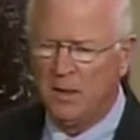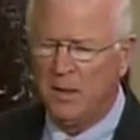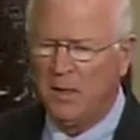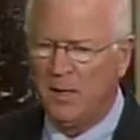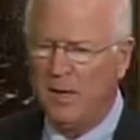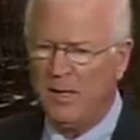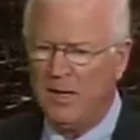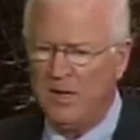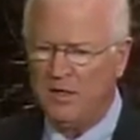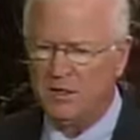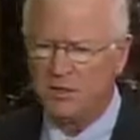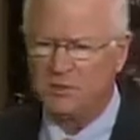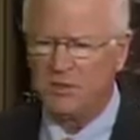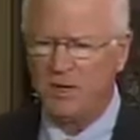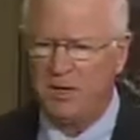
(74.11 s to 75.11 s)

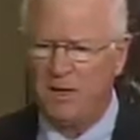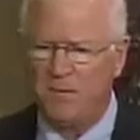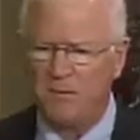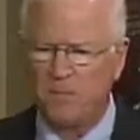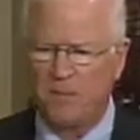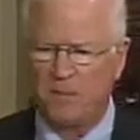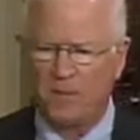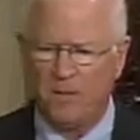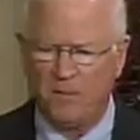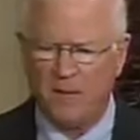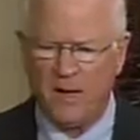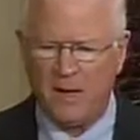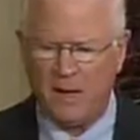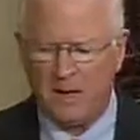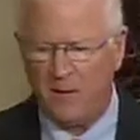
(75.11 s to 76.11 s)
is that
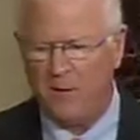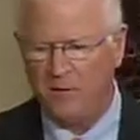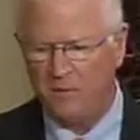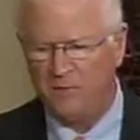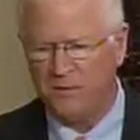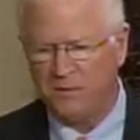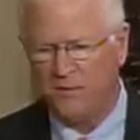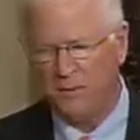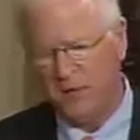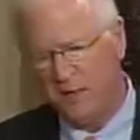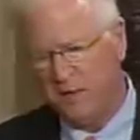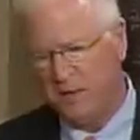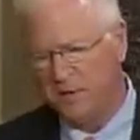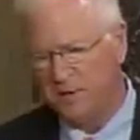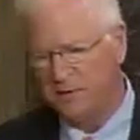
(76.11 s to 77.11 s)
$850
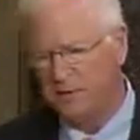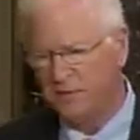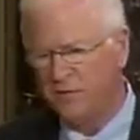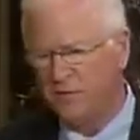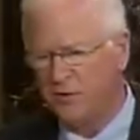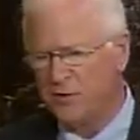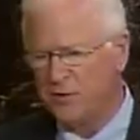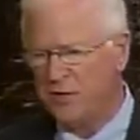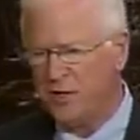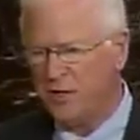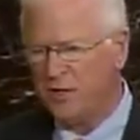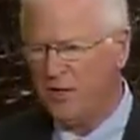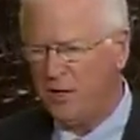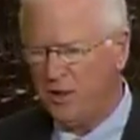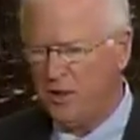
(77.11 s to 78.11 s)
billion is for the first
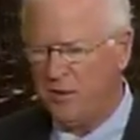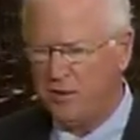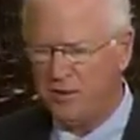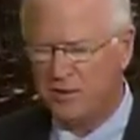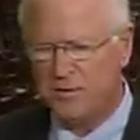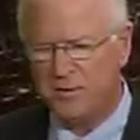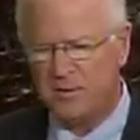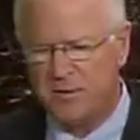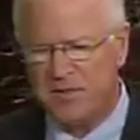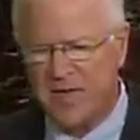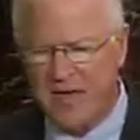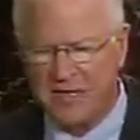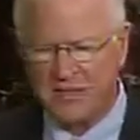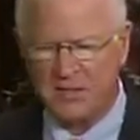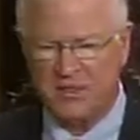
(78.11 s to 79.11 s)
10 years. The
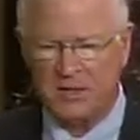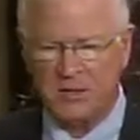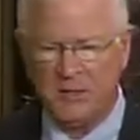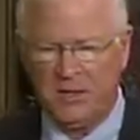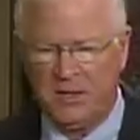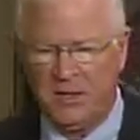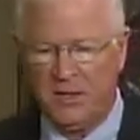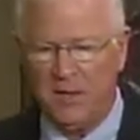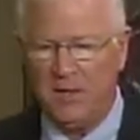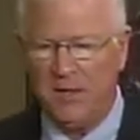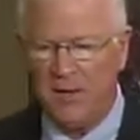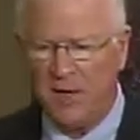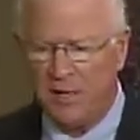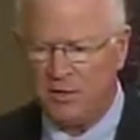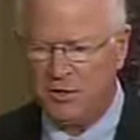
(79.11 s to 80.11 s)
taxes begin
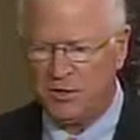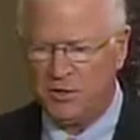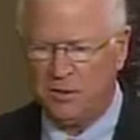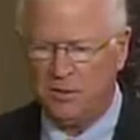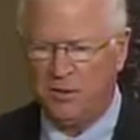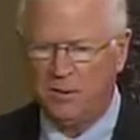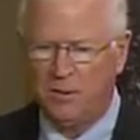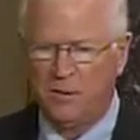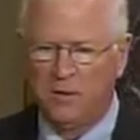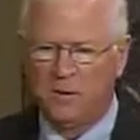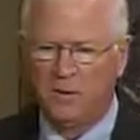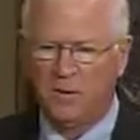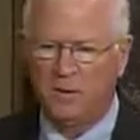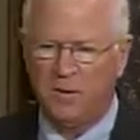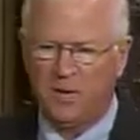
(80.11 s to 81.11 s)
next year.
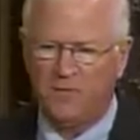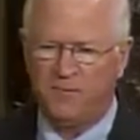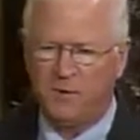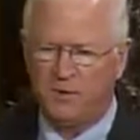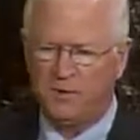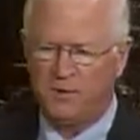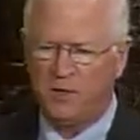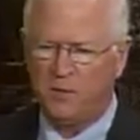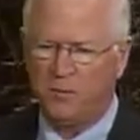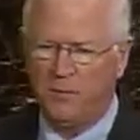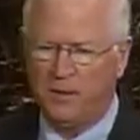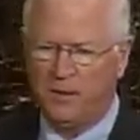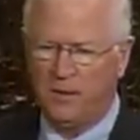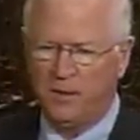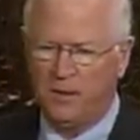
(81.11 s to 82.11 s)
The benefits don't
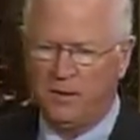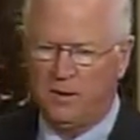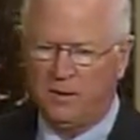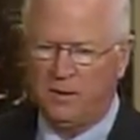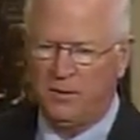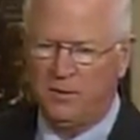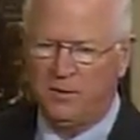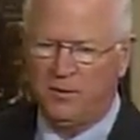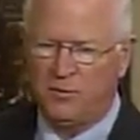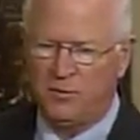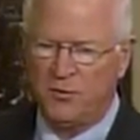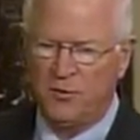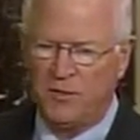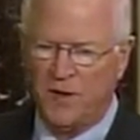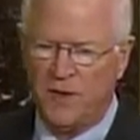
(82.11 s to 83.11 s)
begin until
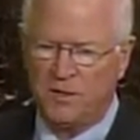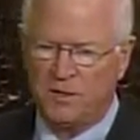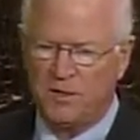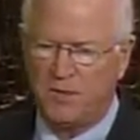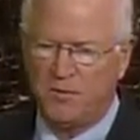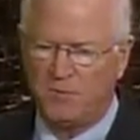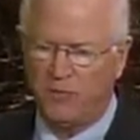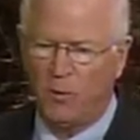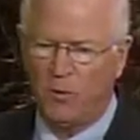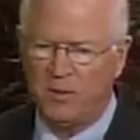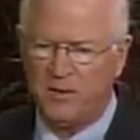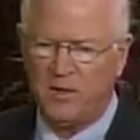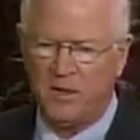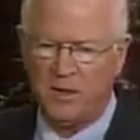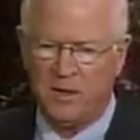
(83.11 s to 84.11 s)

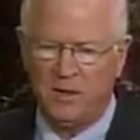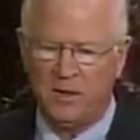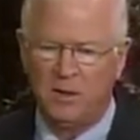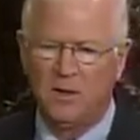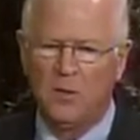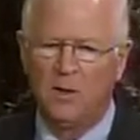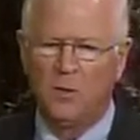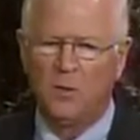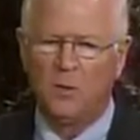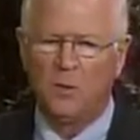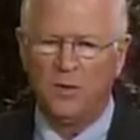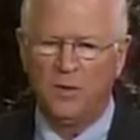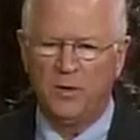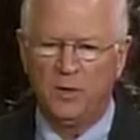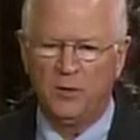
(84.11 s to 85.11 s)
2014.
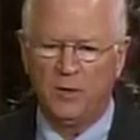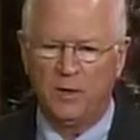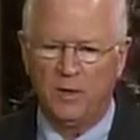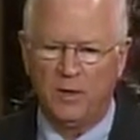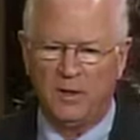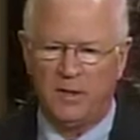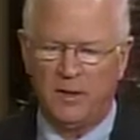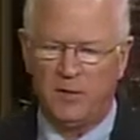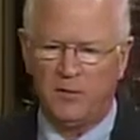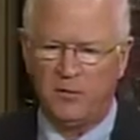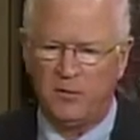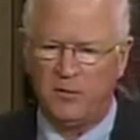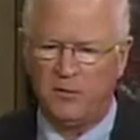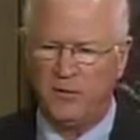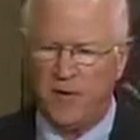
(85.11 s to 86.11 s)
When you look at
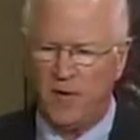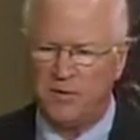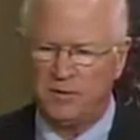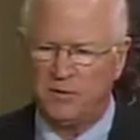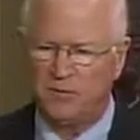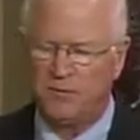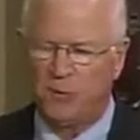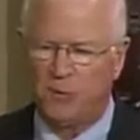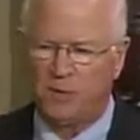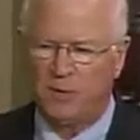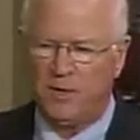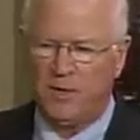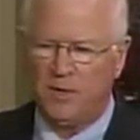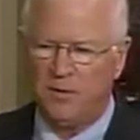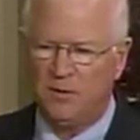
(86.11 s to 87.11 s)

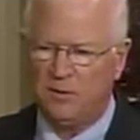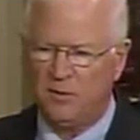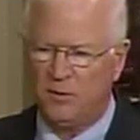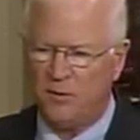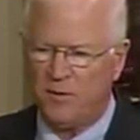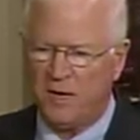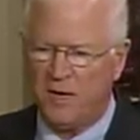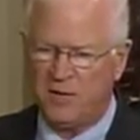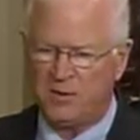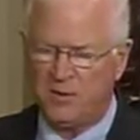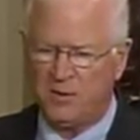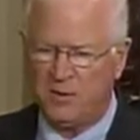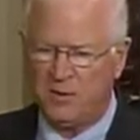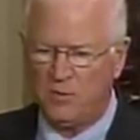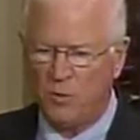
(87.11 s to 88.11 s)
2014 to
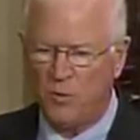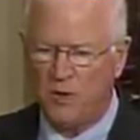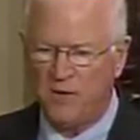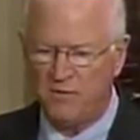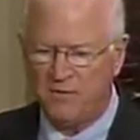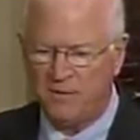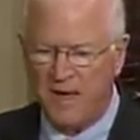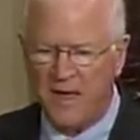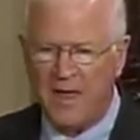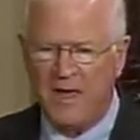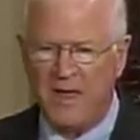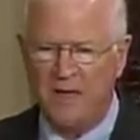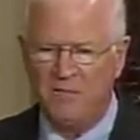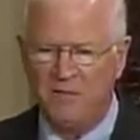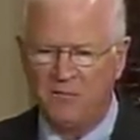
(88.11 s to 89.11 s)

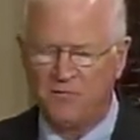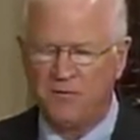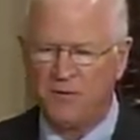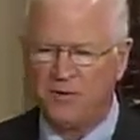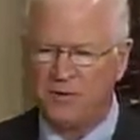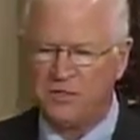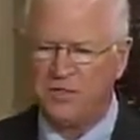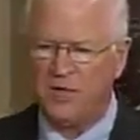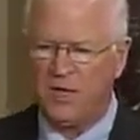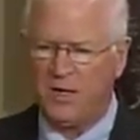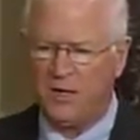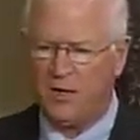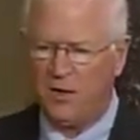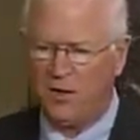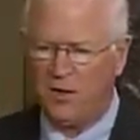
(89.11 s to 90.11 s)
2025, the first
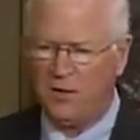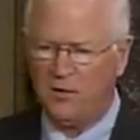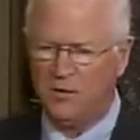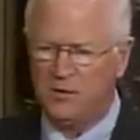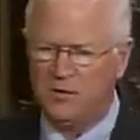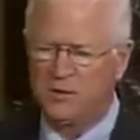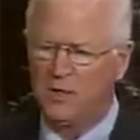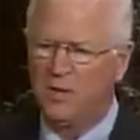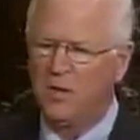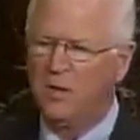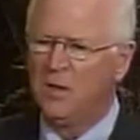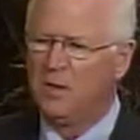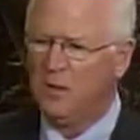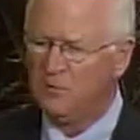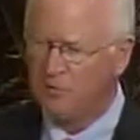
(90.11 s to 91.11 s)
10 years
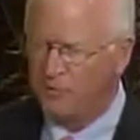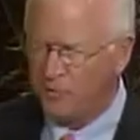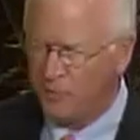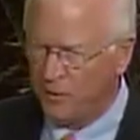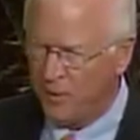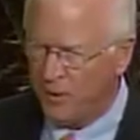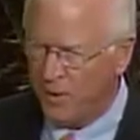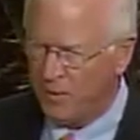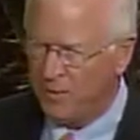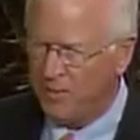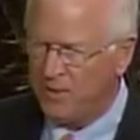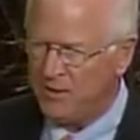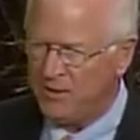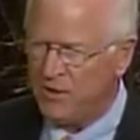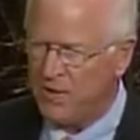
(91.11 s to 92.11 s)
of full
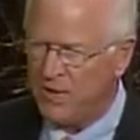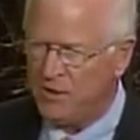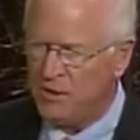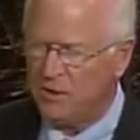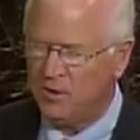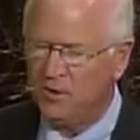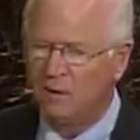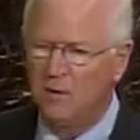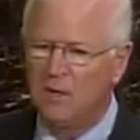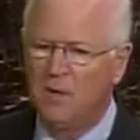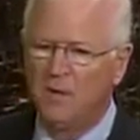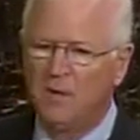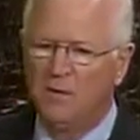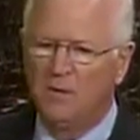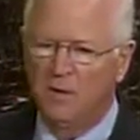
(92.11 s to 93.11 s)
implementation,
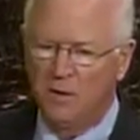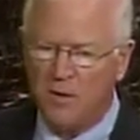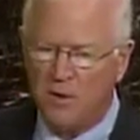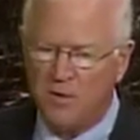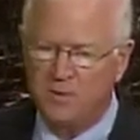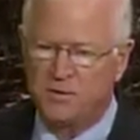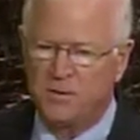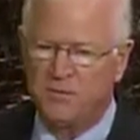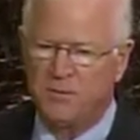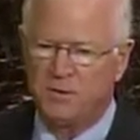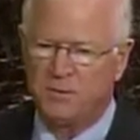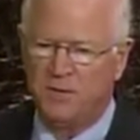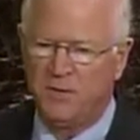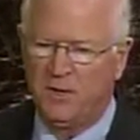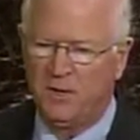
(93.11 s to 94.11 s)
the cost of
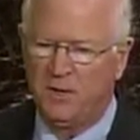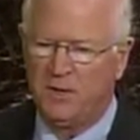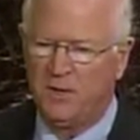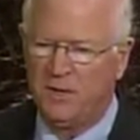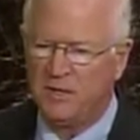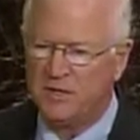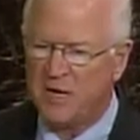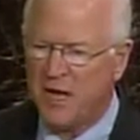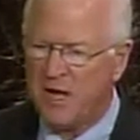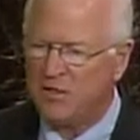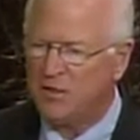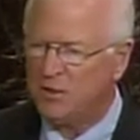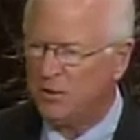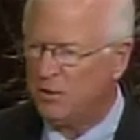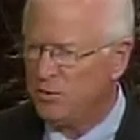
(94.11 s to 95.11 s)
this bill is
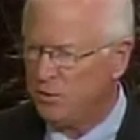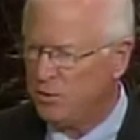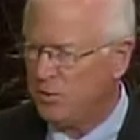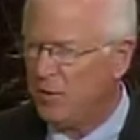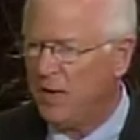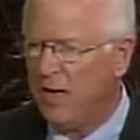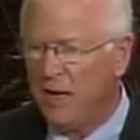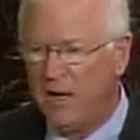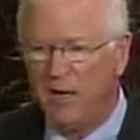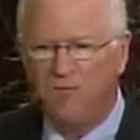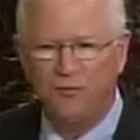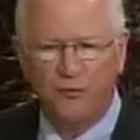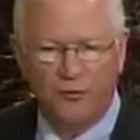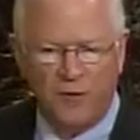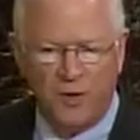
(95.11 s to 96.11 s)
actually
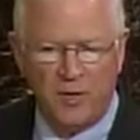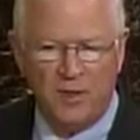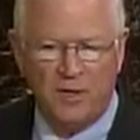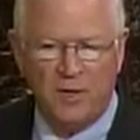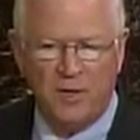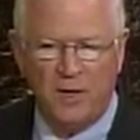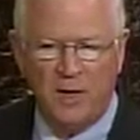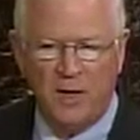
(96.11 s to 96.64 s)
$2.5 trillion,